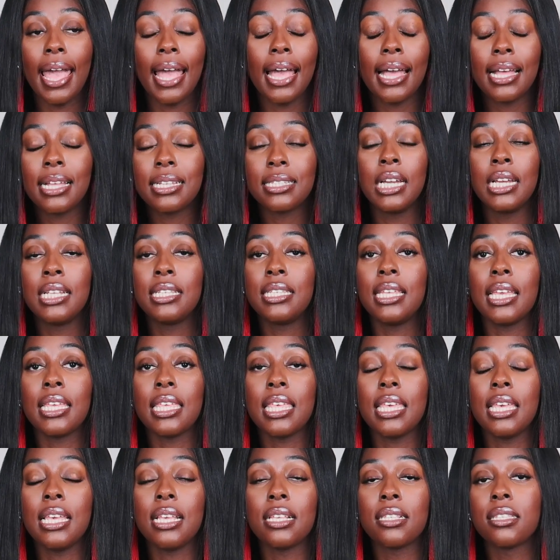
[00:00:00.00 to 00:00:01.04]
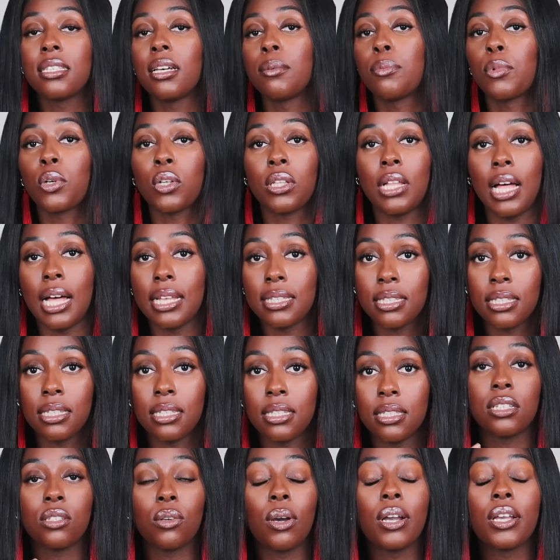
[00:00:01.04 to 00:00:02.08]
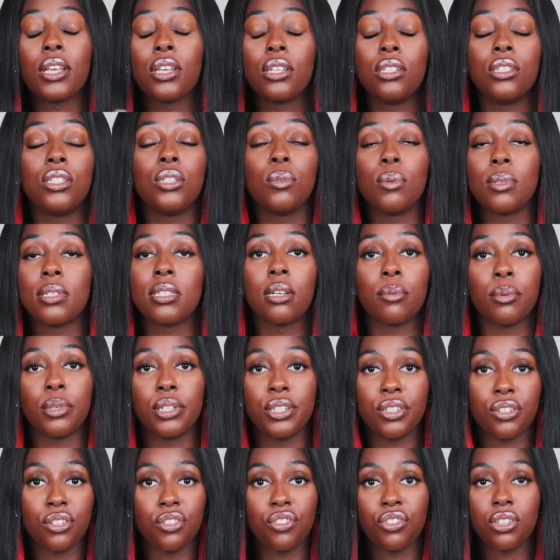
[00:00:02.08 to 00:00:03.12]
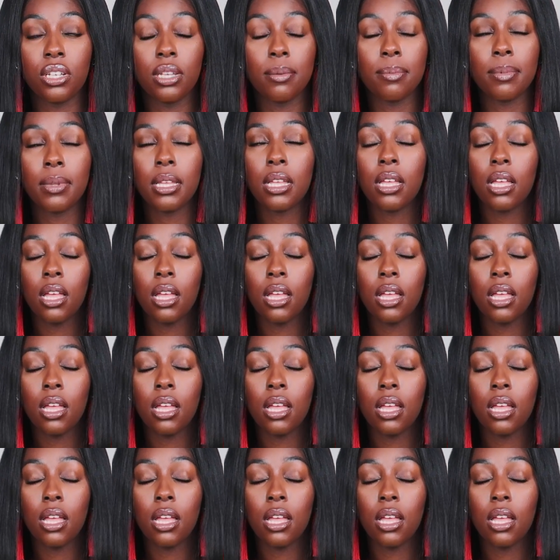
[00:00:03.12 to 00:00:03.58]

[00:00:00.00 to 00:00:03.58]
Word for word: and taking summer classes, so I couldn't do a summer internship.